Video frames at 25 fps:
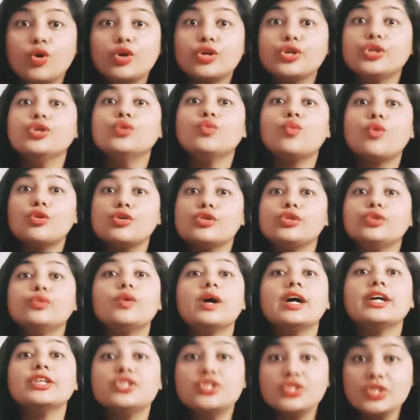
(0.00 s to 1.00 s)
What do you want
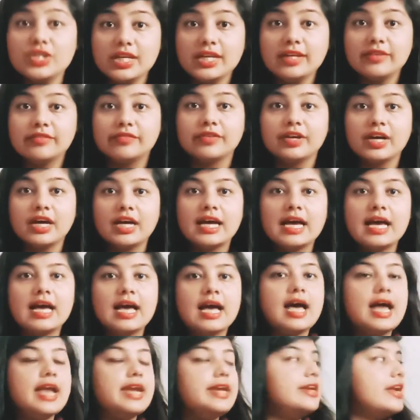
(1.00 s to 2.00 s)
to achieve?
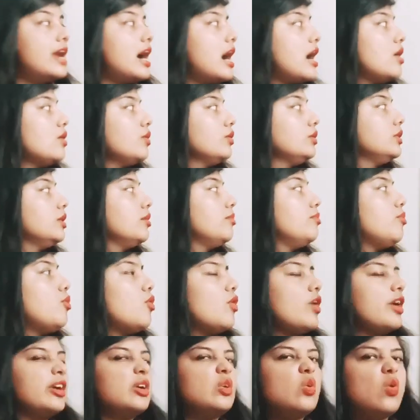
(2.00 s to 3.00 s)
Now the
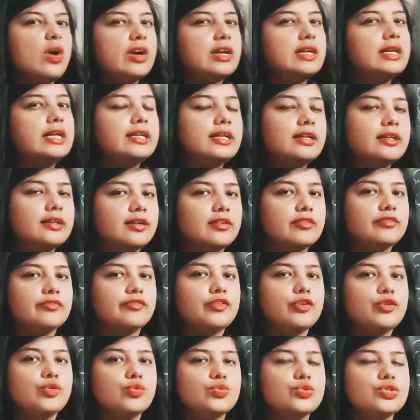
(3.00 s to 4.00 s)
boy got a little
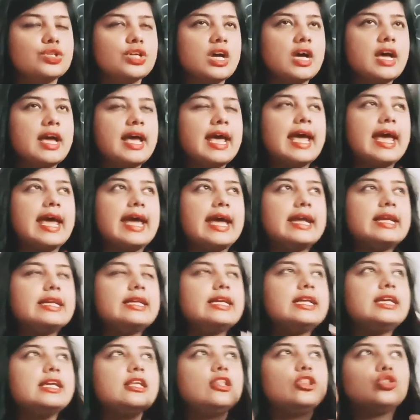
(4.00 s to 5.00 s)
confused
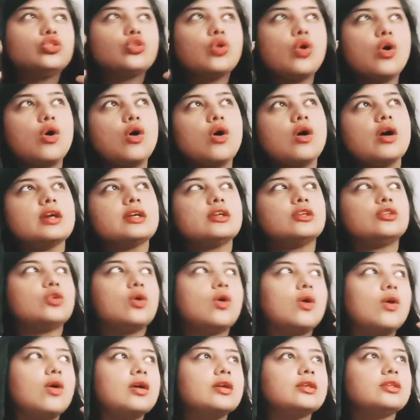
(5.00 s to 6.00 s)
and he thought
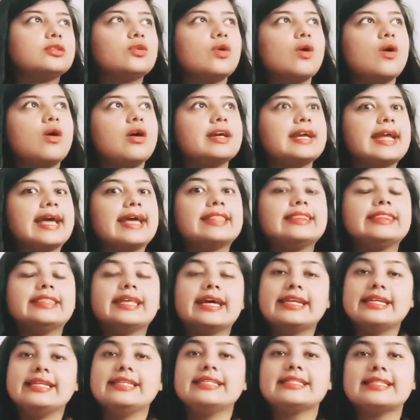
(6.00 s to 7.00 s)
and
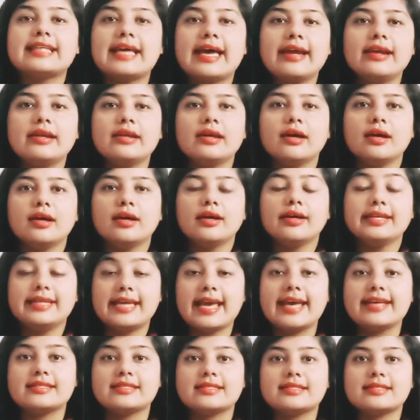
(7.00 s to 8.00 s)
then he said,
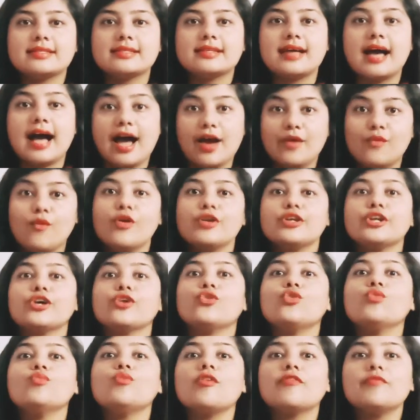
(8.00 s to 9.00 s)
yes, I want
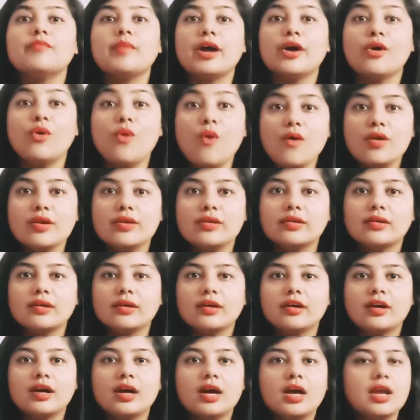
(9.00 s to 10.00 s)
a room of my own.
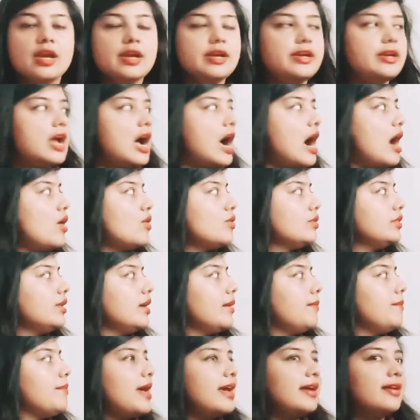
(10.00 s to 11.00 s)
Now
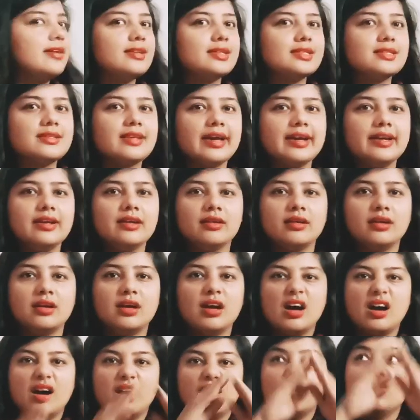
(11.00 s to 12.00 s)
the beggar said,
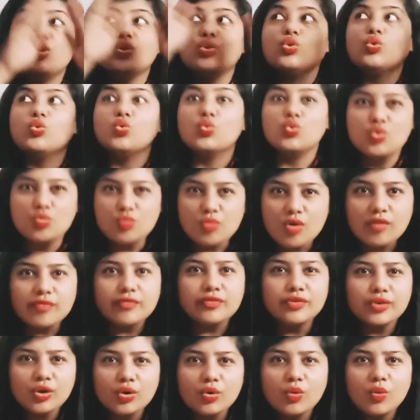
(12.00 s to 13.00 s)
a room
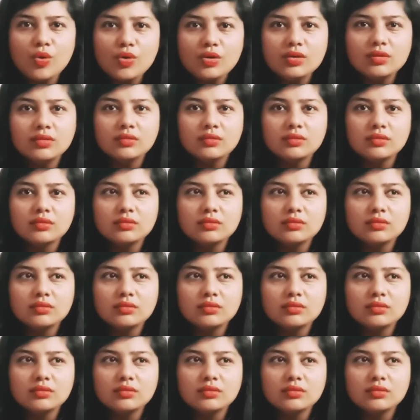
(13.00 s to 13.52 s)
of your own?